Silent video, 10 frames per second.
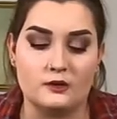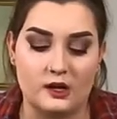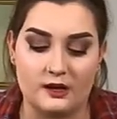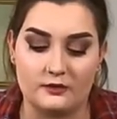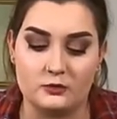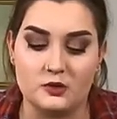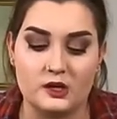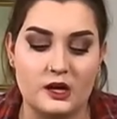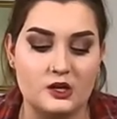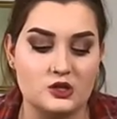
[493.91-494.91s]
and then I have
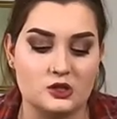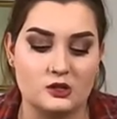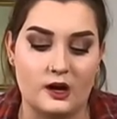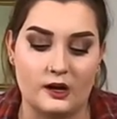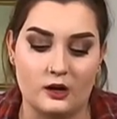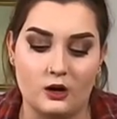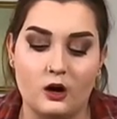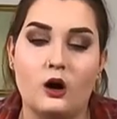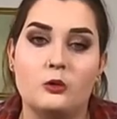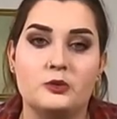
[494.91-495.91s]
communication. I can
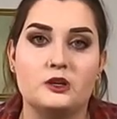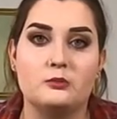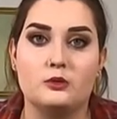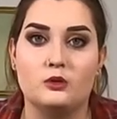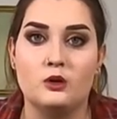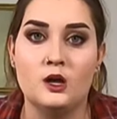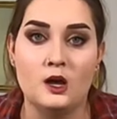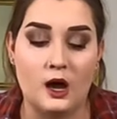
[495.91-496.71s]
call people.